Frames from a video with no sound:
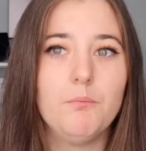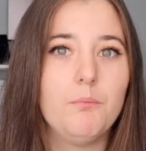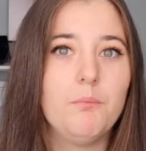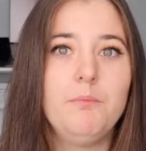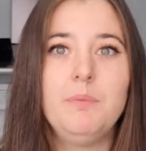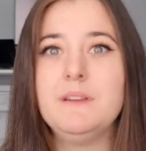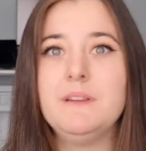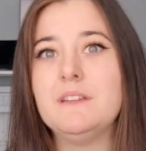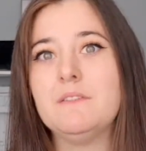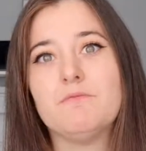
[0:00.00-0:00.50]

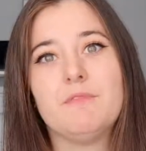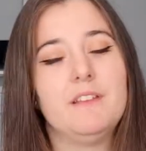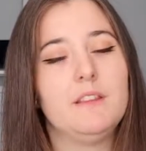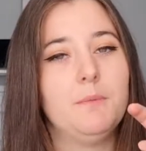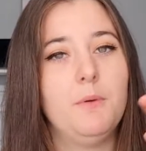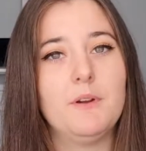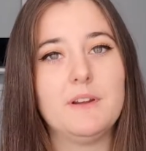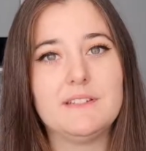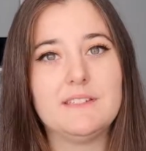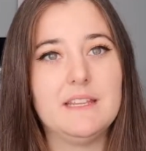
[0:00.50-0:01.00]
We didn't read the
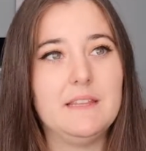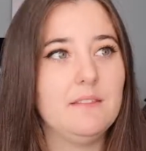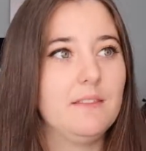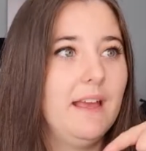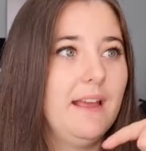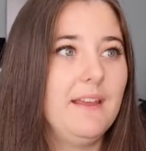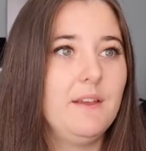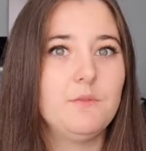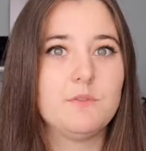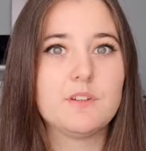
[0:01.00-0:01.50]
policy
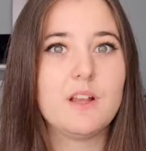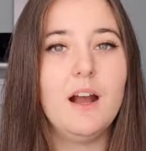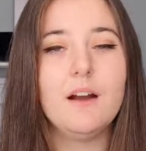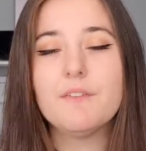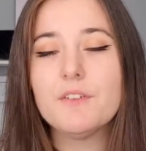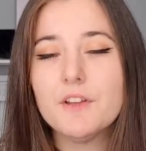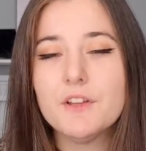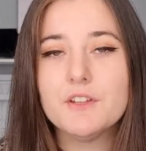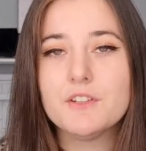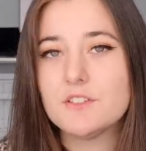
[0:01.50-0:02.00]
that it was
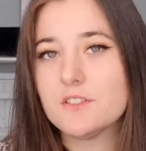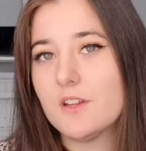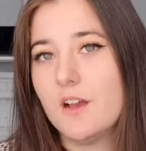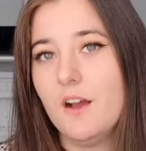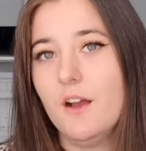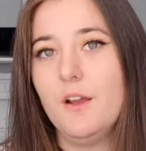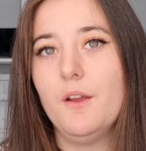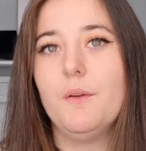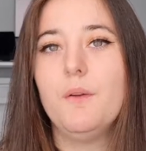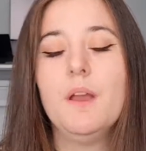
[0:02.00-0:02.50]
covered,
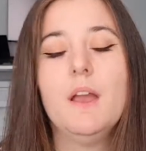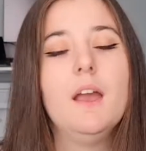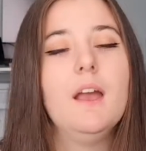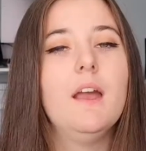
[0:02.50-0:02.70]
so